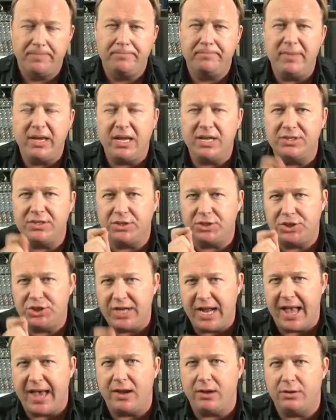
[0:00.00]
Because it
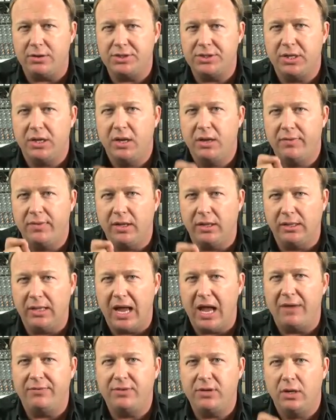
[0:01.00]
shatters the
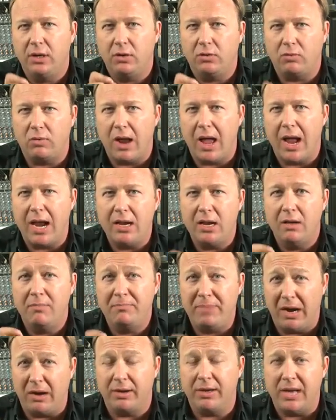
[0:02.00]
left-right
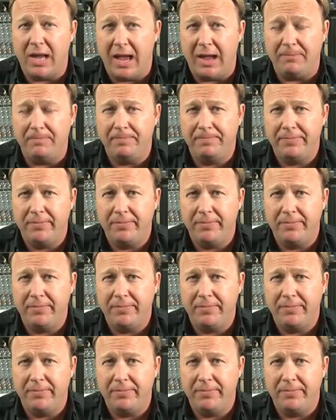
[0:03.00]
paradigm.